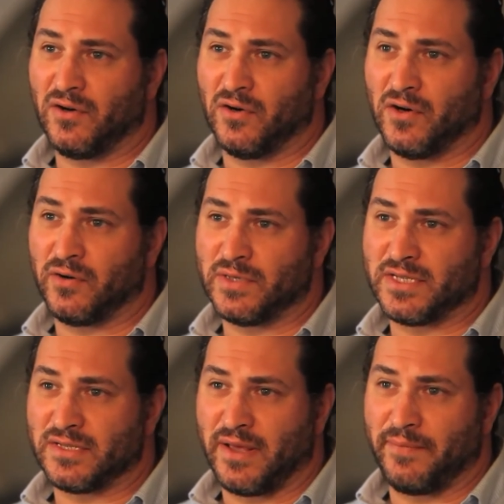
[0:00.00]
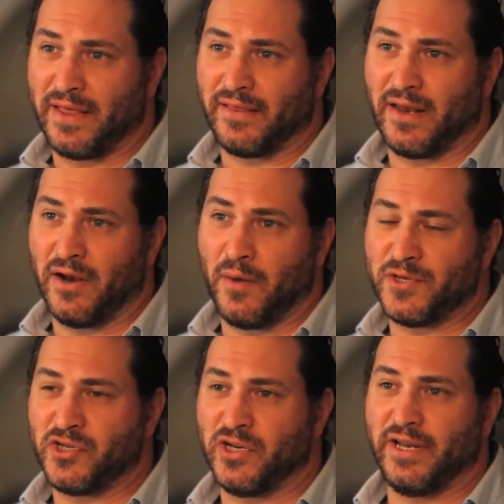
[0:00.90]
or was it something that an
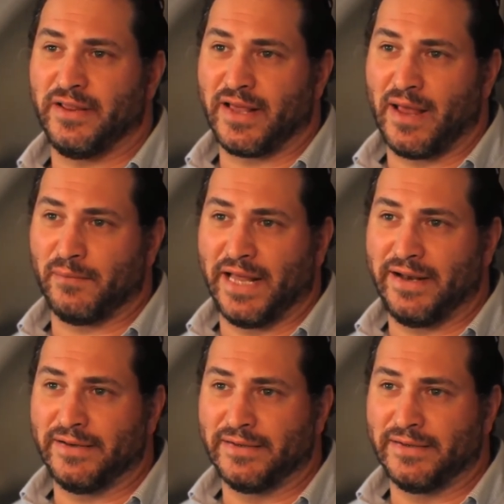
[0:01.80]
opportunity that came later?